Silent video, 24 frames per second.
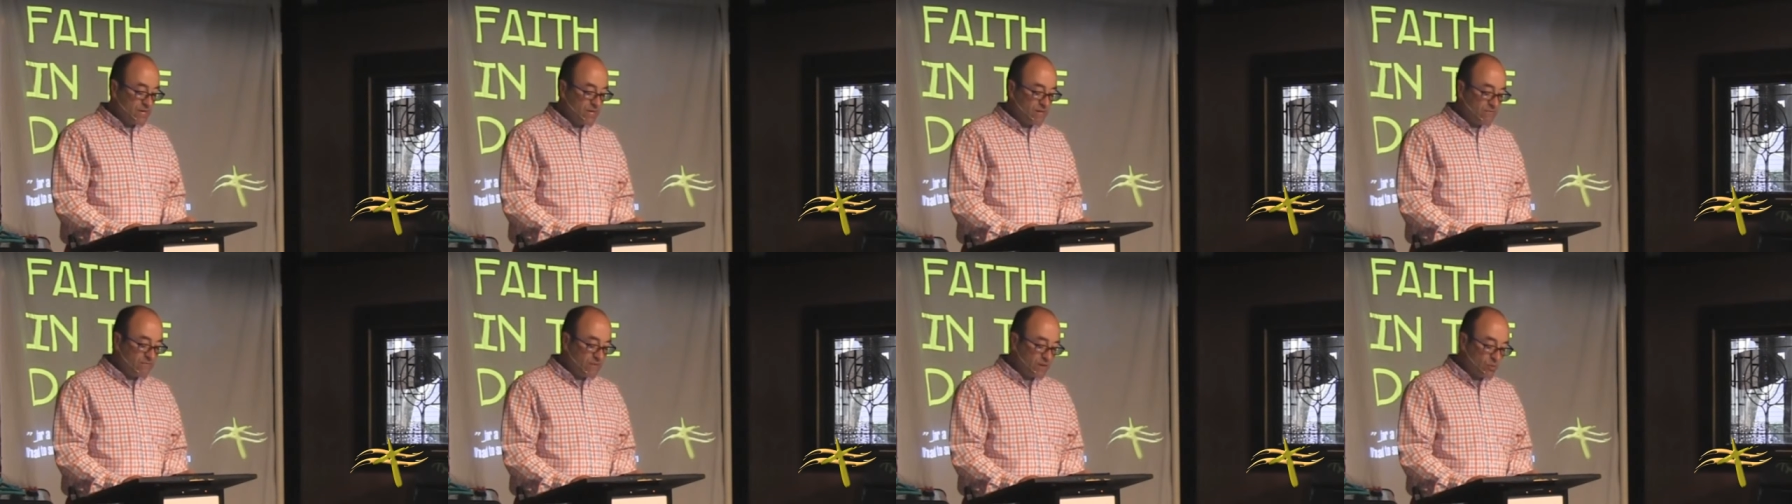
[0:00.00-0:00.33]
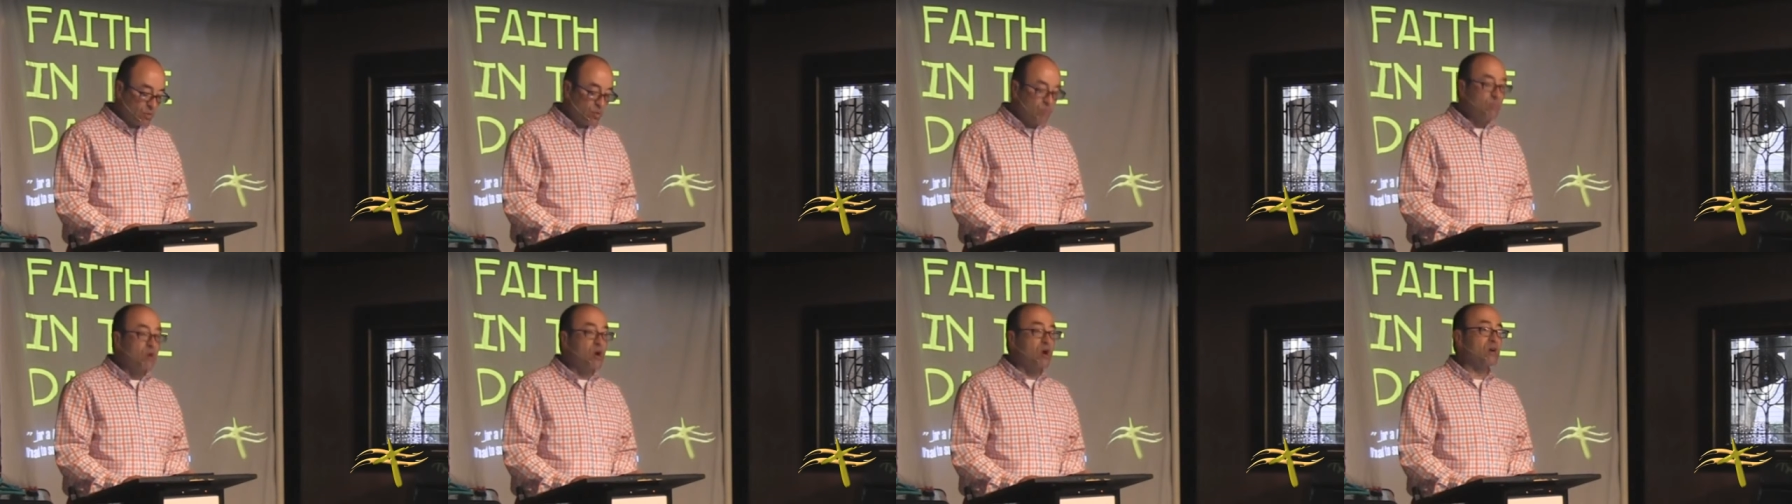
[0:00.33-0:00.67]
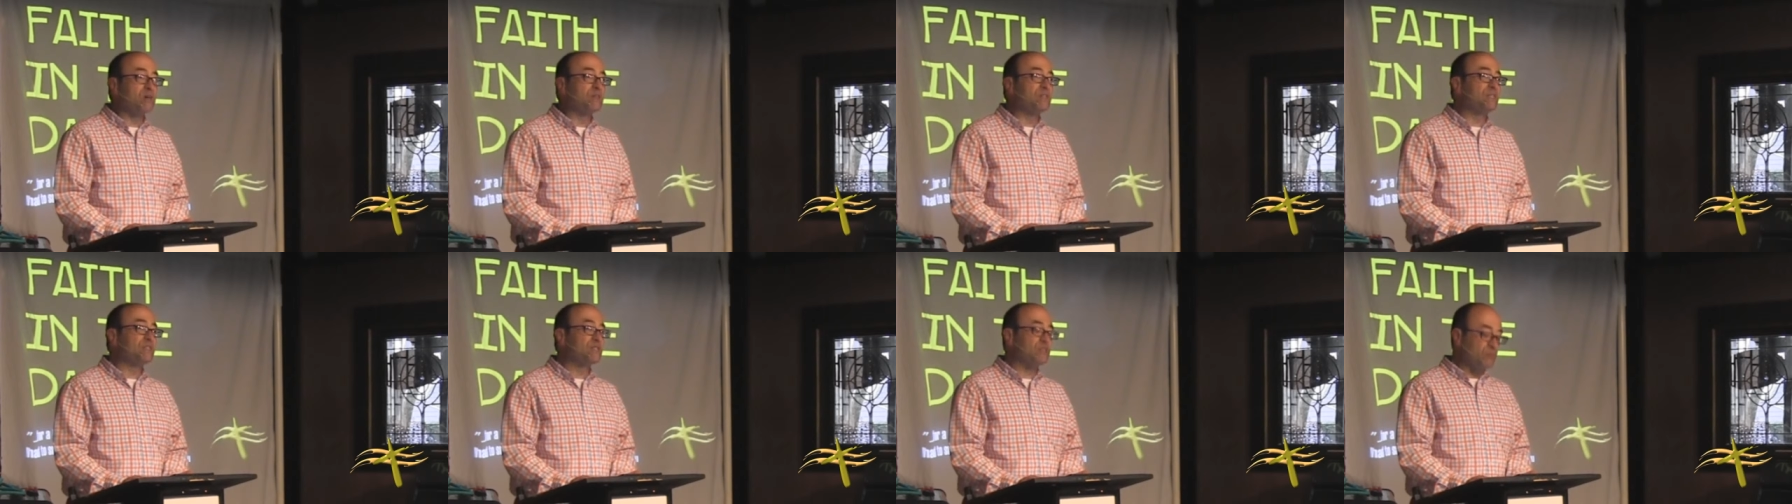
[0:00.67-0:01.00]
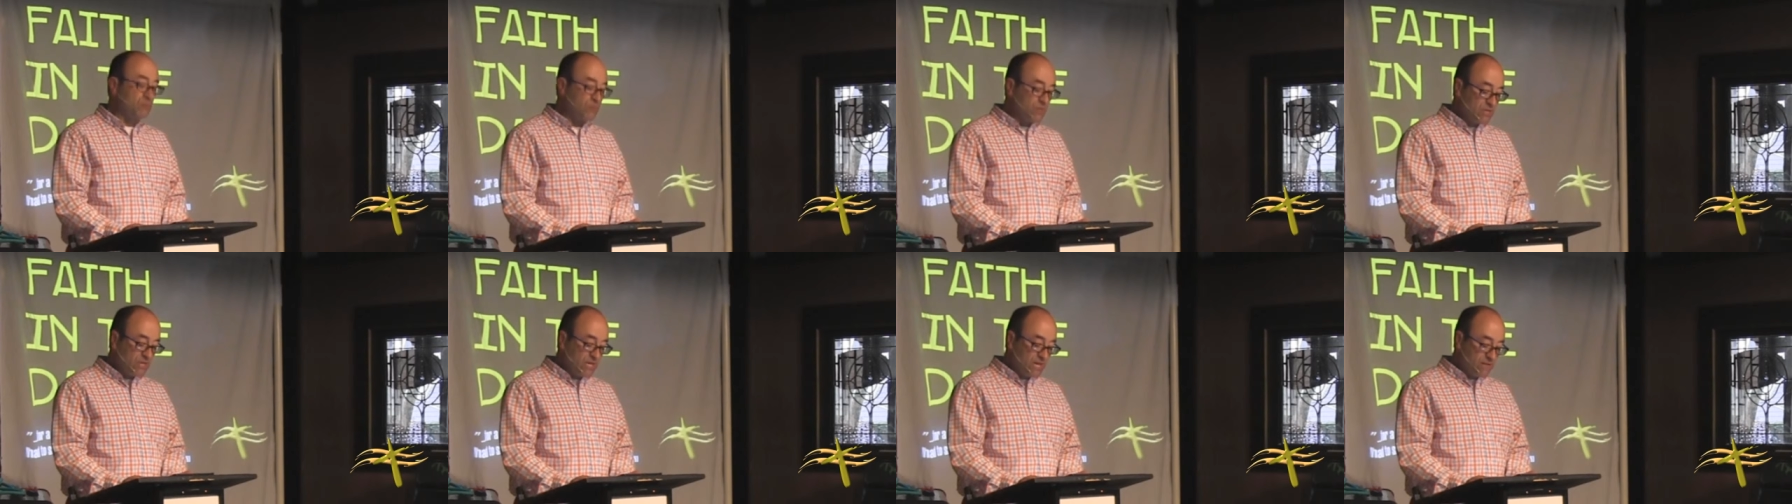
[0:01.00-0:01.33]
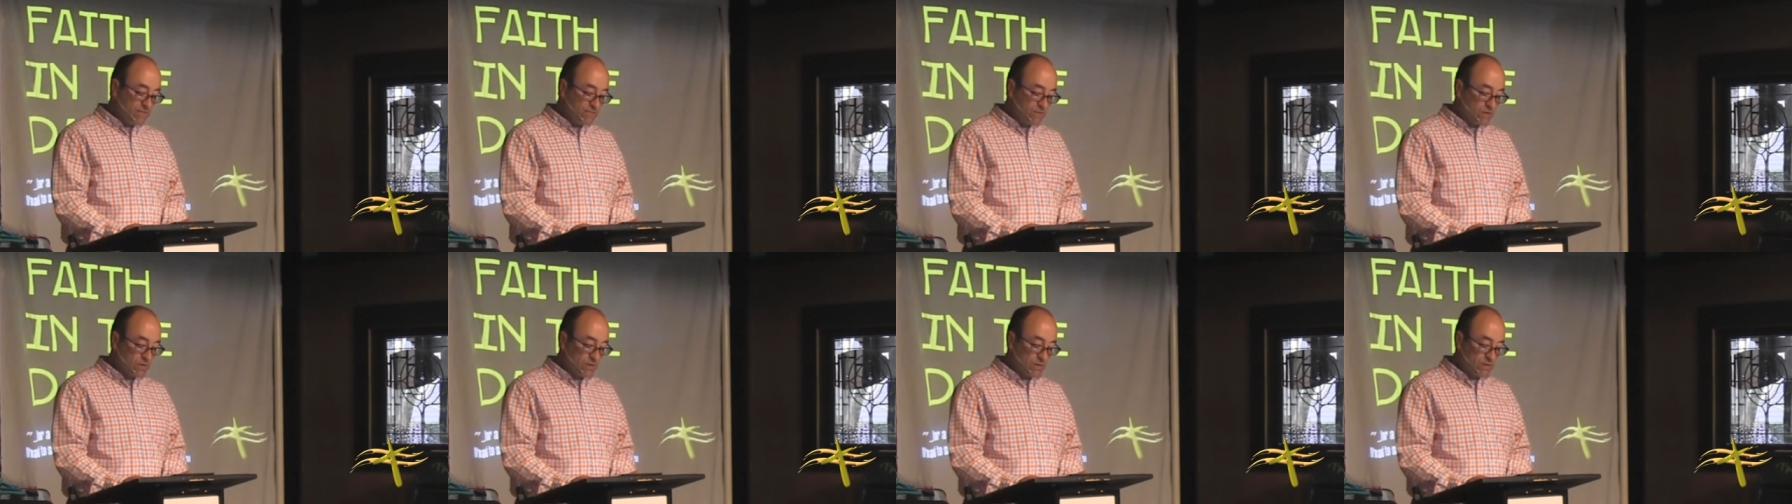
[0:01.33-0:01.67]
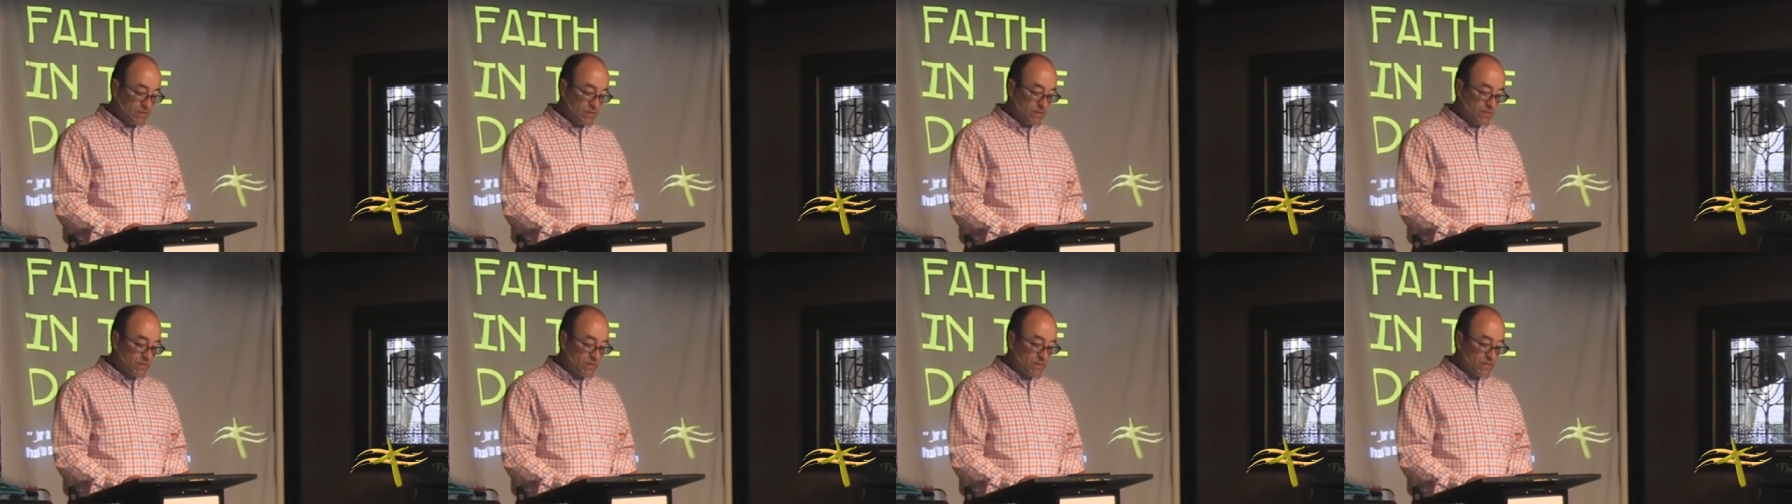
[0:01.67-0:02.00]
If they were marked as a believer,
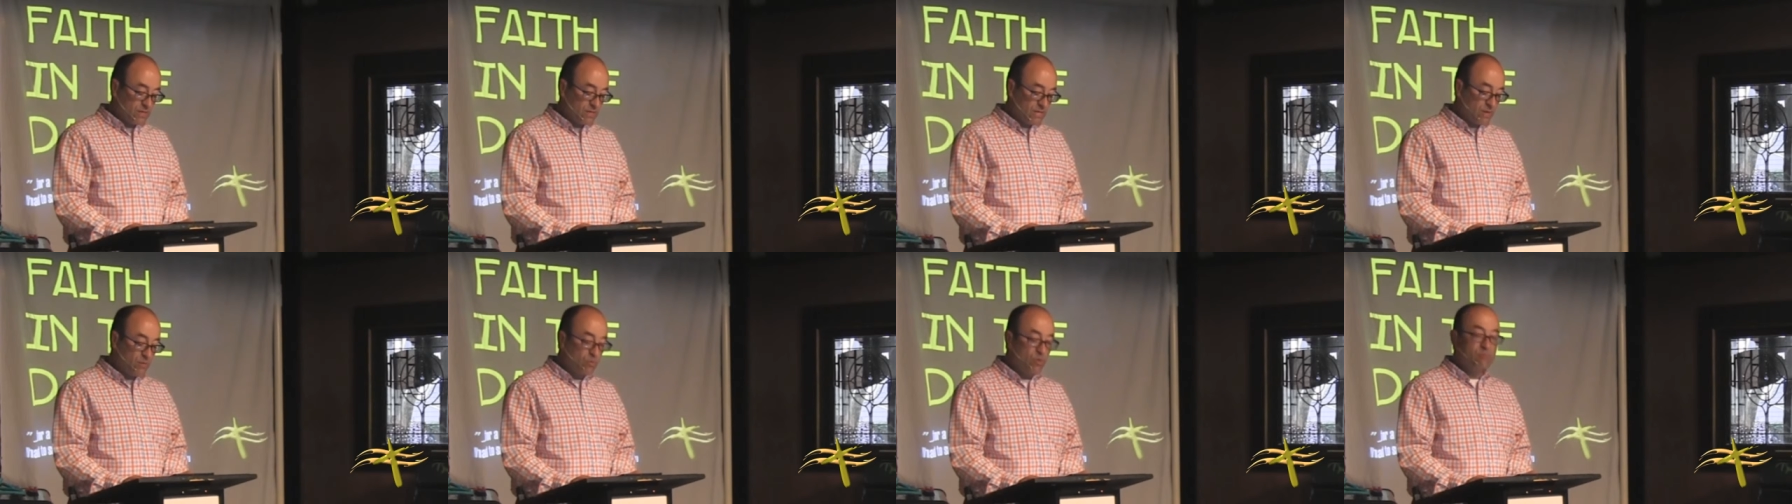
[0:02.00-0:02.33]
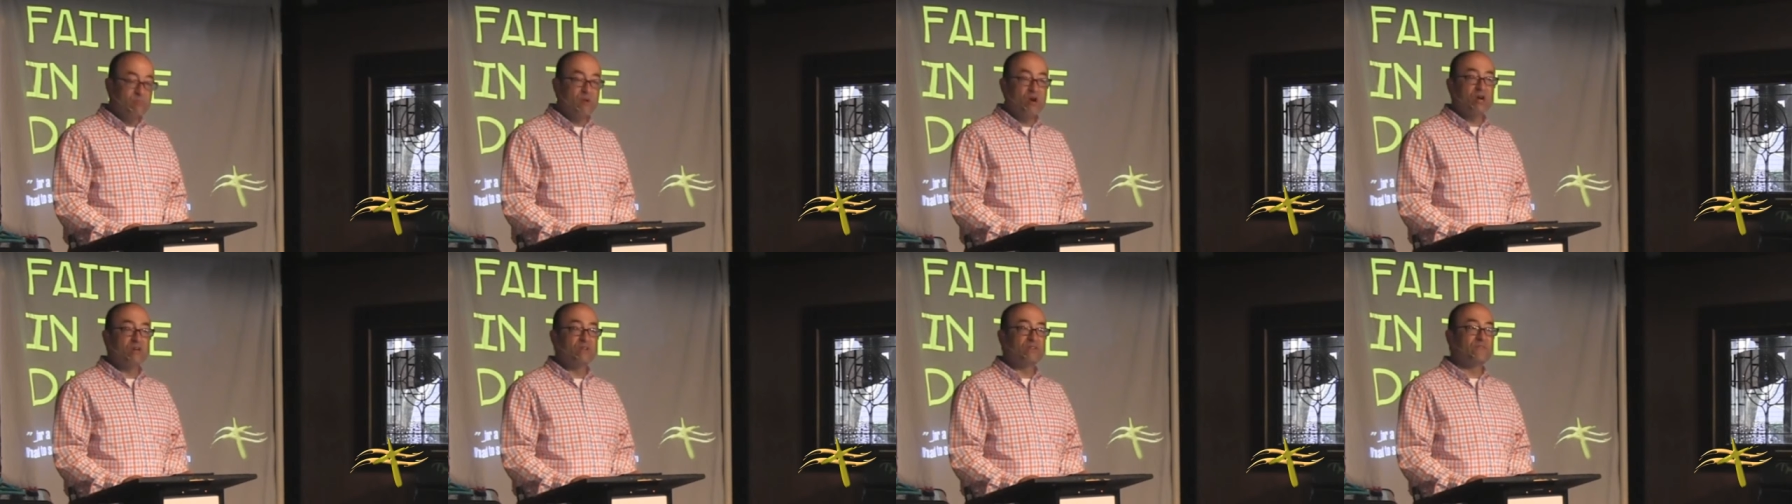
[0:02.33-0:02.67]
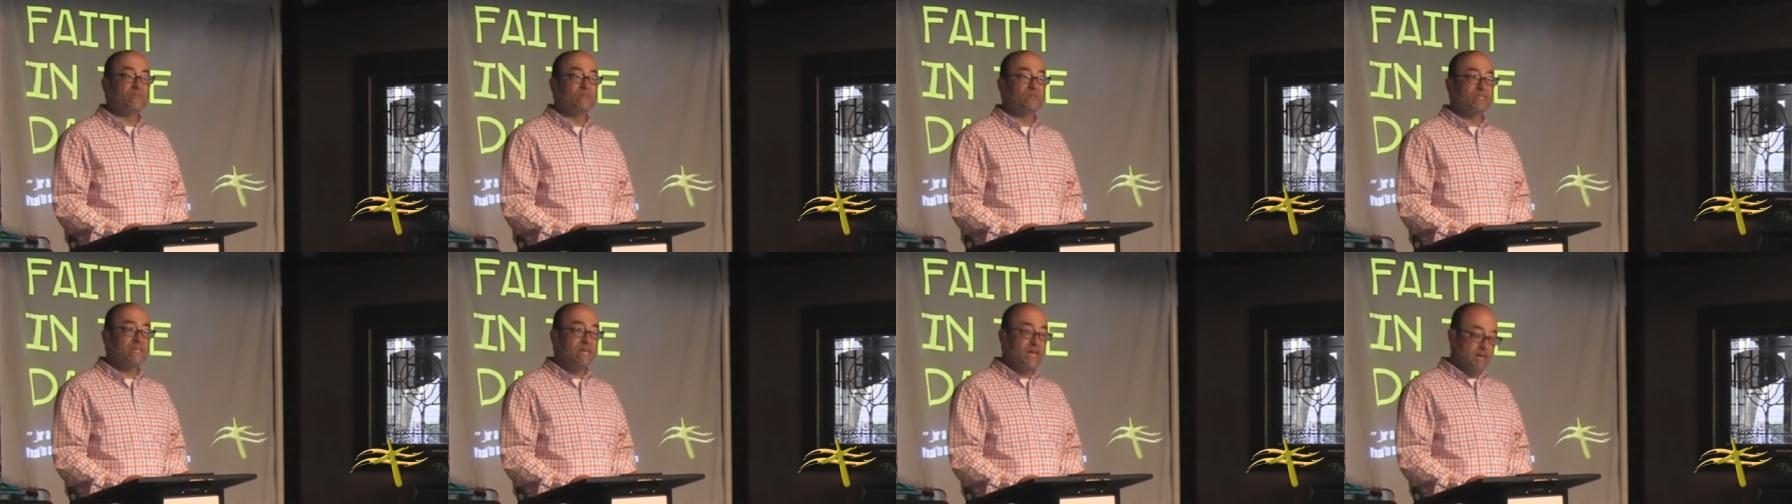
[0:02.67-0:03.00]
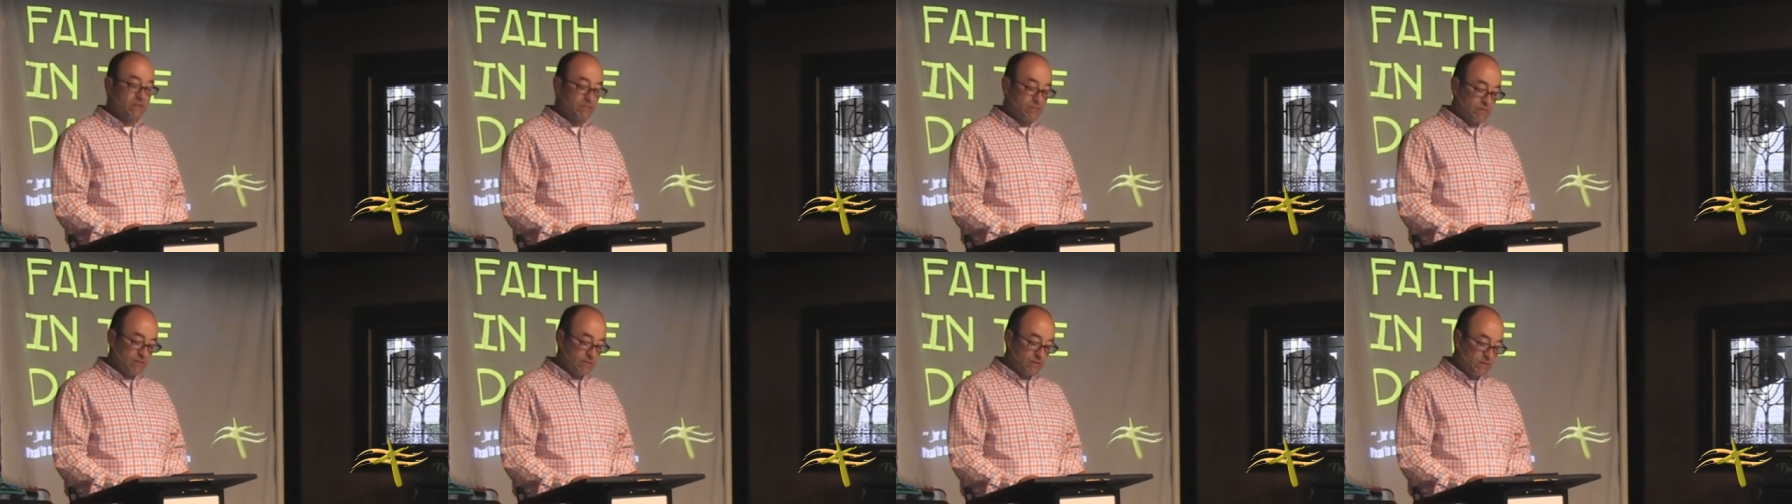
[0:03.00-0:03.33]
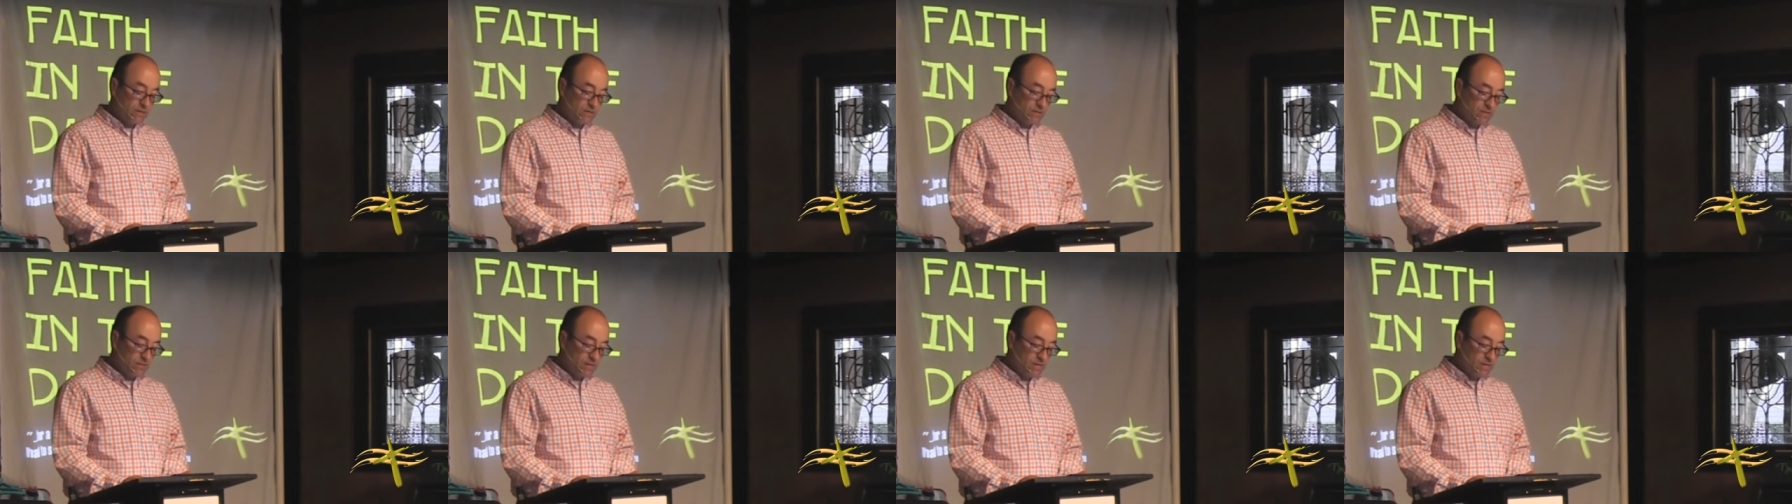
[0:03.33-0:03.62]
they were marked for death.